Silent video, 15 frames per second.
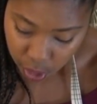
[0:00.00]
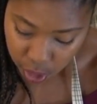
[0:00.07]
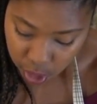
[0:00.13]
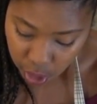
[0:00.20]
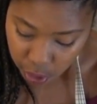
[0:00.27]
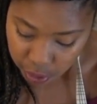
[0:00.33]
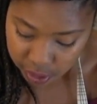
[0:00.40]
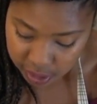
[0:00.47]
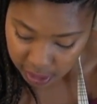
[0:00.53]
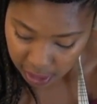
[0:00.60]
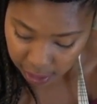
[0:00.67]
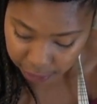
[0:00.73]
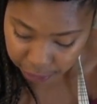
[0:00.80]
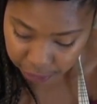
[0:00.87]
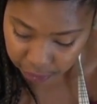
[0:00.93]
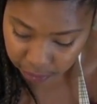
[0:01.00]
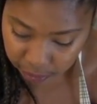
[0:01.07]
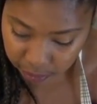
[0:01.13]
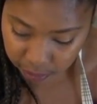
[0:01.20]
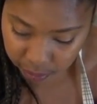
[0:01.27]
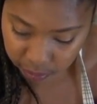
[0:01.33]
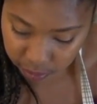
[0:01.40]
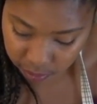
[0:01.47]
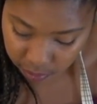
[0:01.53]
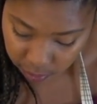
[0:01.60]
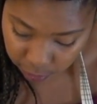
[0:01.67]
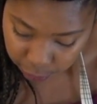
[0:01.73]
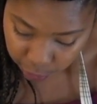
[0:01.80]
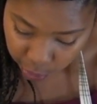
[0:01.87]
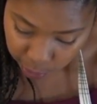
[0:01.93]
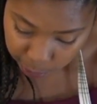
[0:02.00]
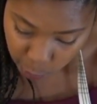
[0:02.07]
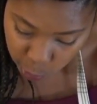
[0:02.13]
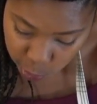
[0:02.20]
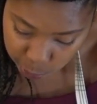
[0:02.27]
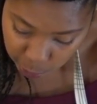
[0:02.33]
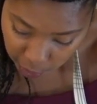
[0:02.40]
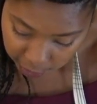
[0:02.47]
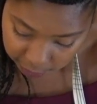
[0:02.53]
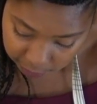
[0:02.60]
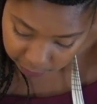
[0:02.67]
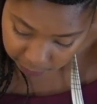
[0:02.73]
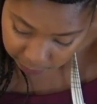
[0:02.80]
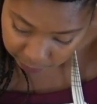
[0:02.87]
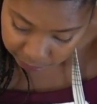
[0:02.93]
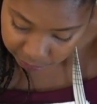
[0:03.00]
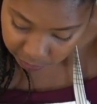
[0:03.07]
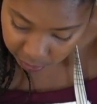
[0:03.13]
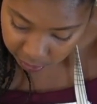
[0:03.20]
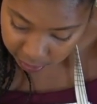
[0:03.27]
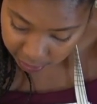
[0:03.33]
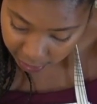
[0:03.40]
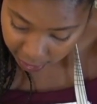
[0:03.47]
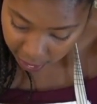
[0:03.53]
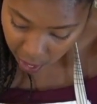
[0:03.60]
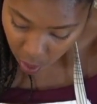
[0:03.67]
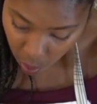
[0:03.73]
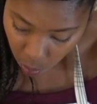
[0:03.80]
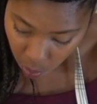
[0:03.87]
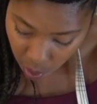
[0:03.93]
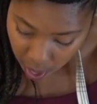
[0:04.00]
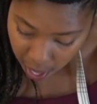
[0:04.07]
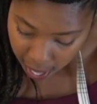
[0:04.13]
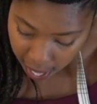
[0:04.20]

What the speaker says: you're safe for the most part. Now,